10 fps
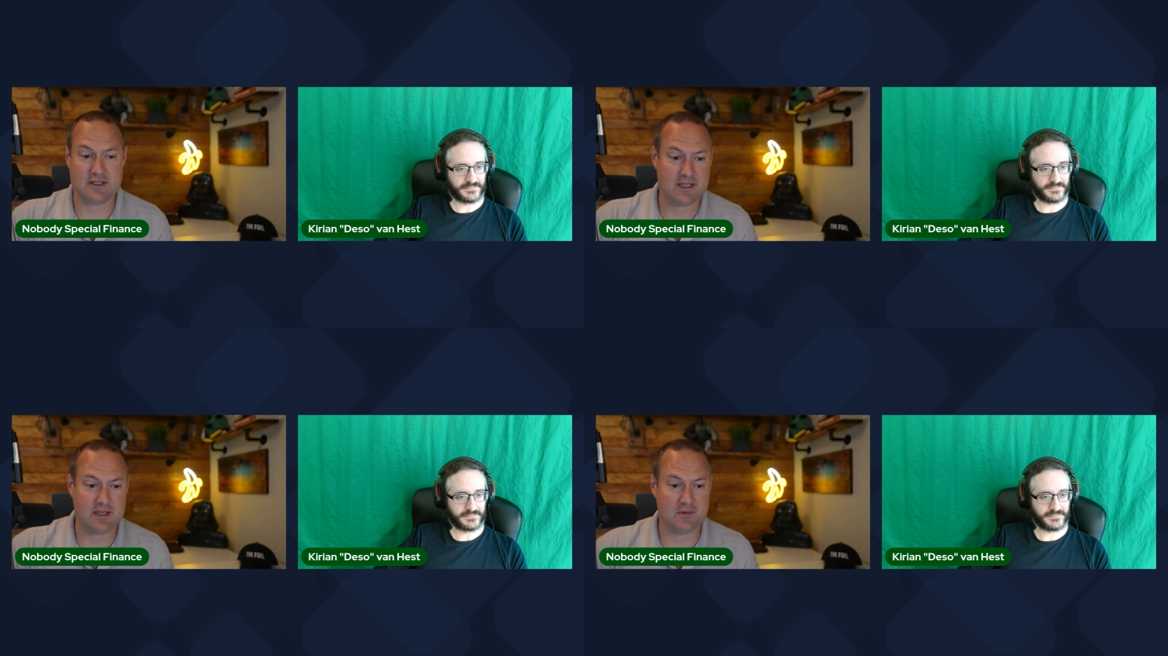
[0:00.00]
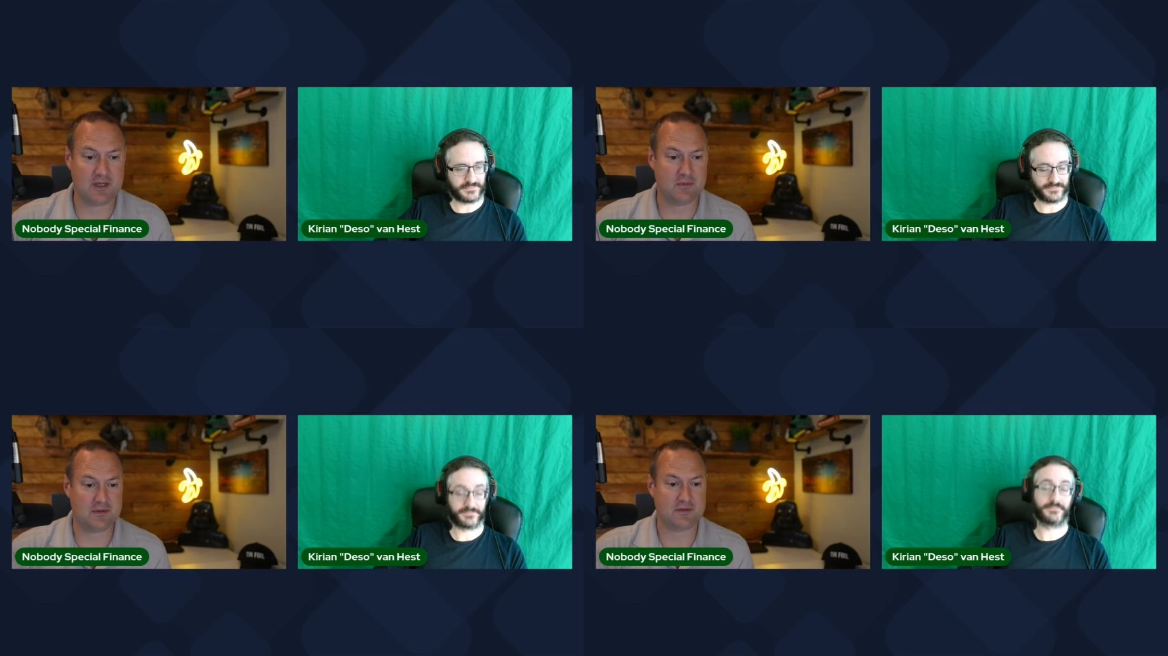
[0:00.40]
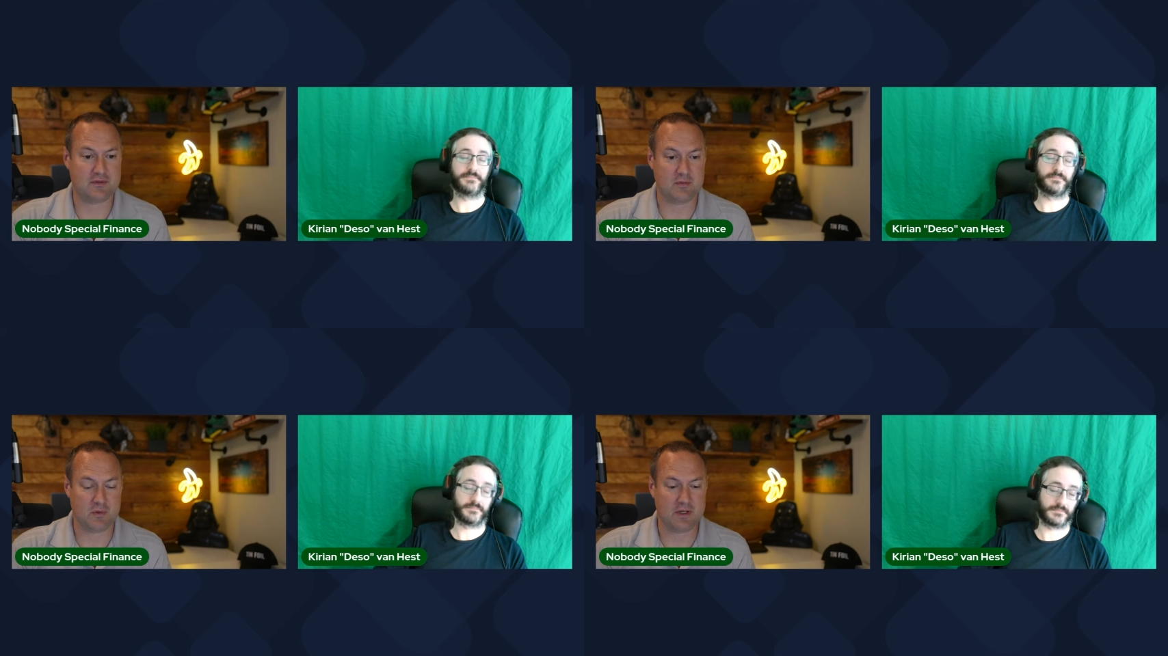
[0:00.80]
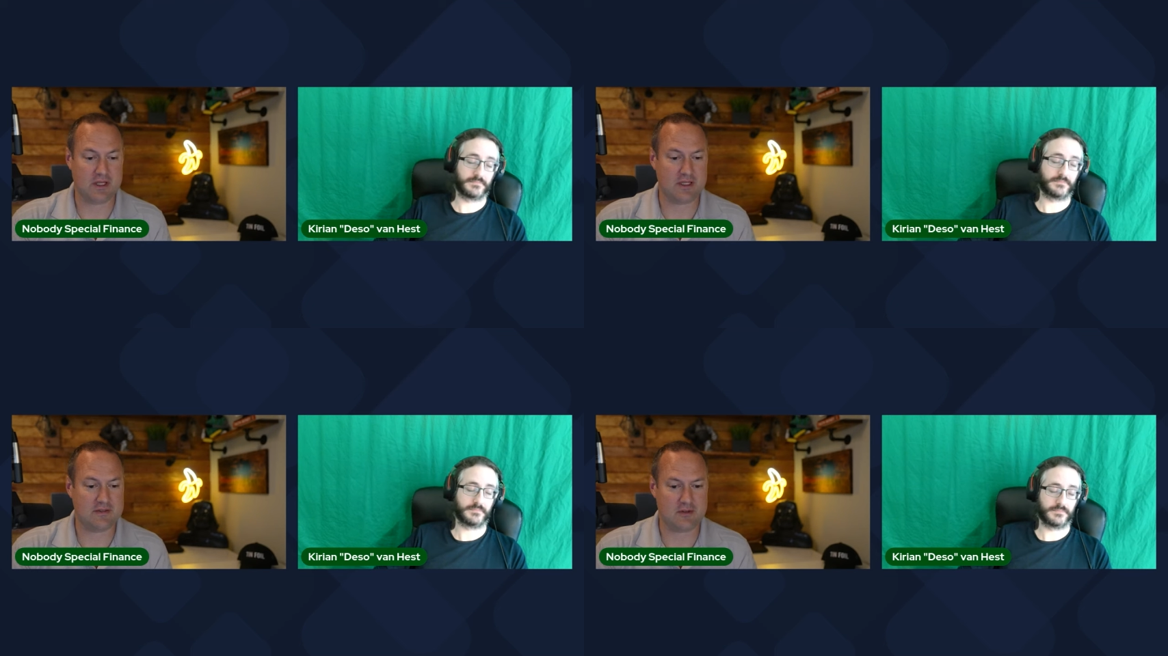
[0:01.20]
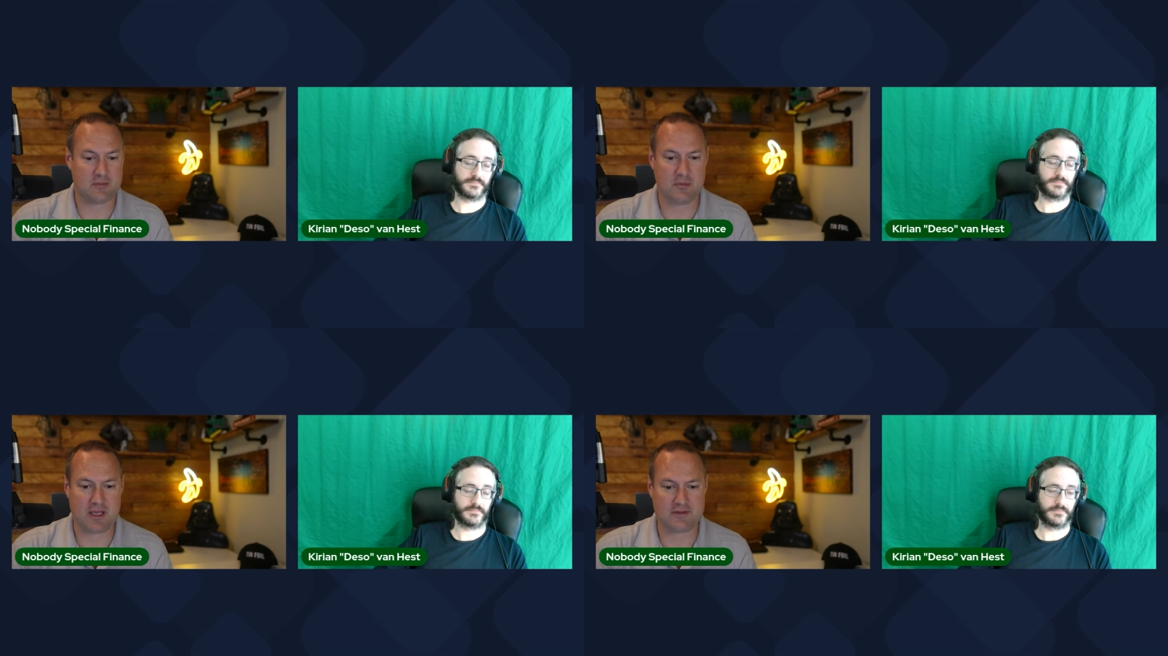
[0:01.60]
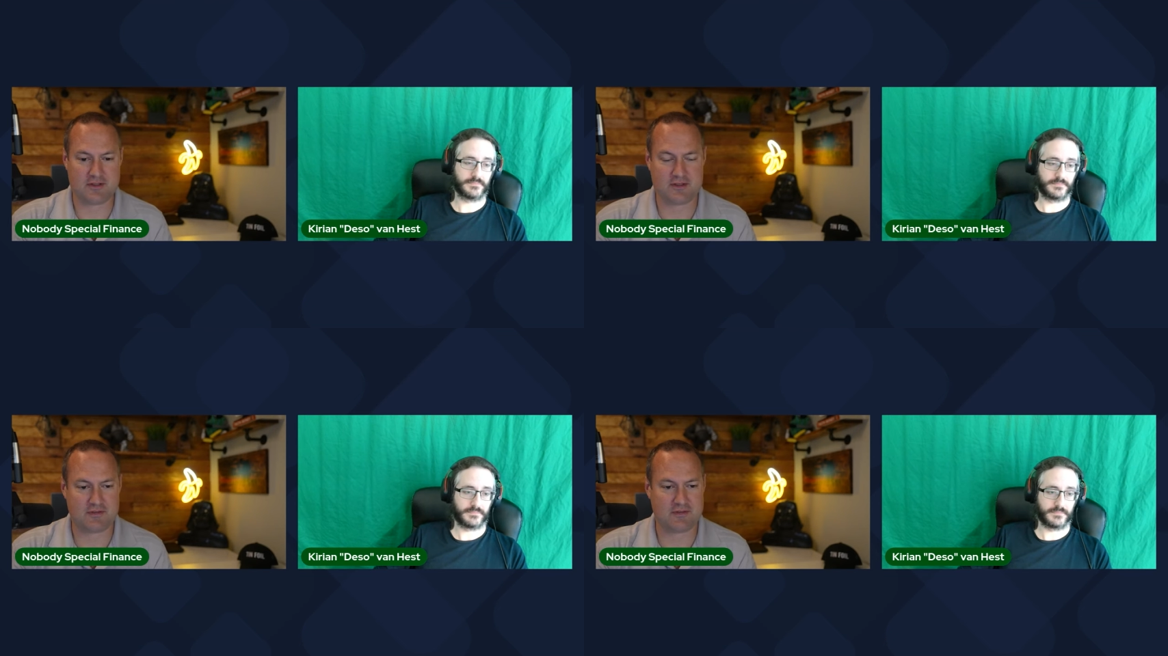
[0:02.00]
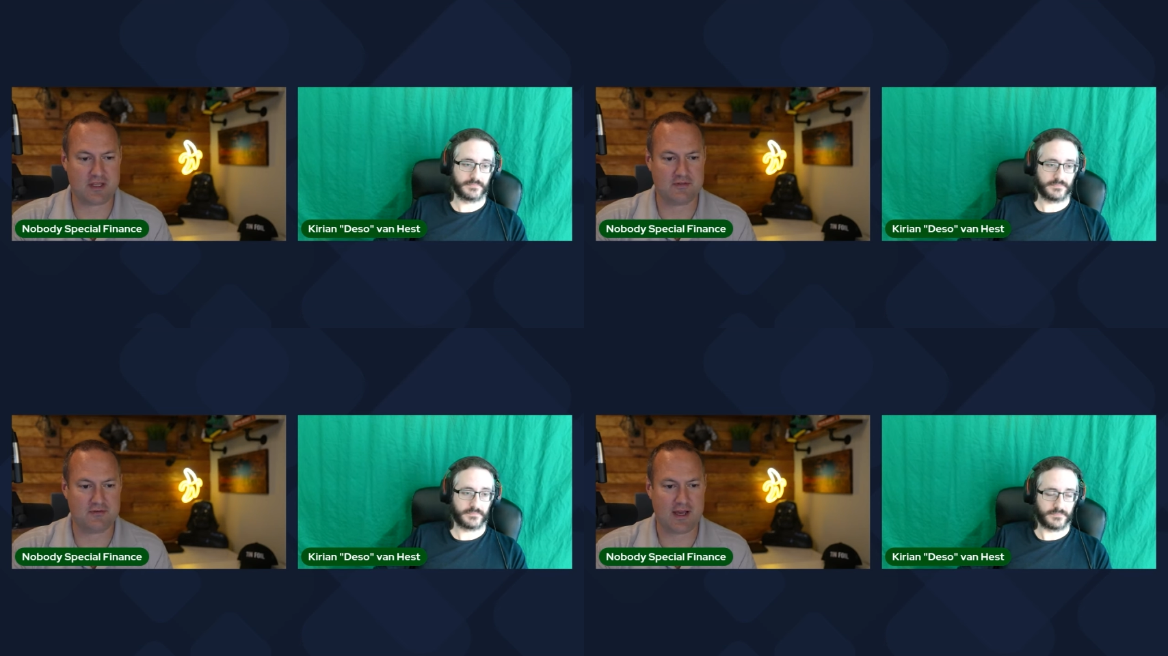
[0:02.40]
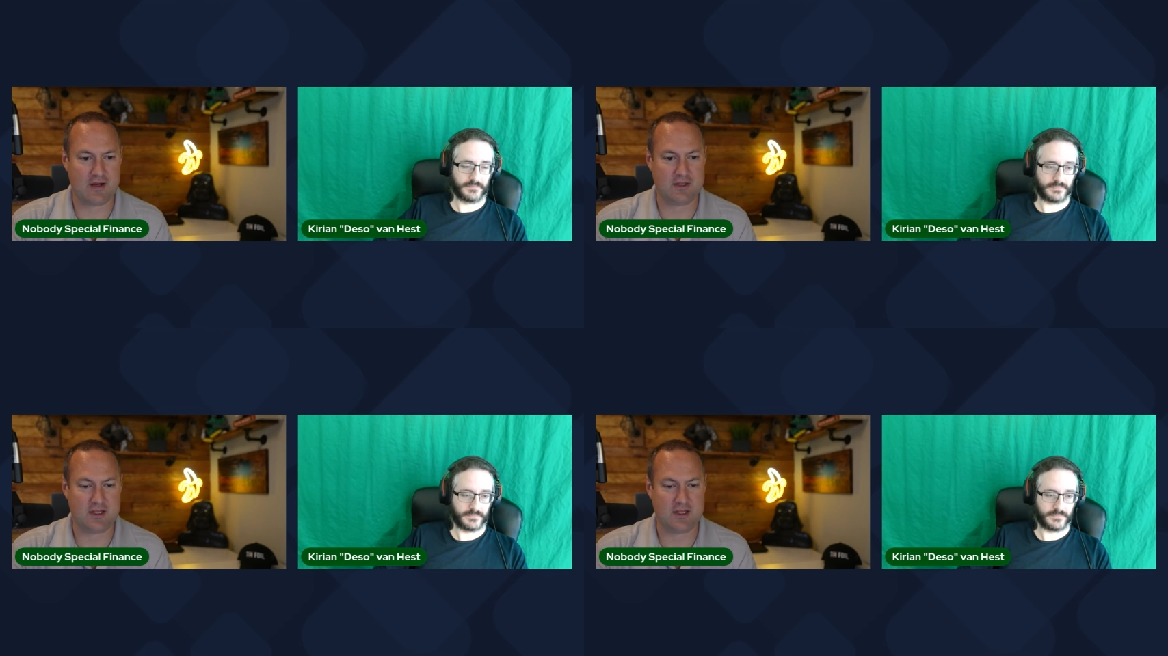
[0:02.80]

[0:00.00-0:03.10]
Speaker 1: It, it was really some amazing stuff that you found.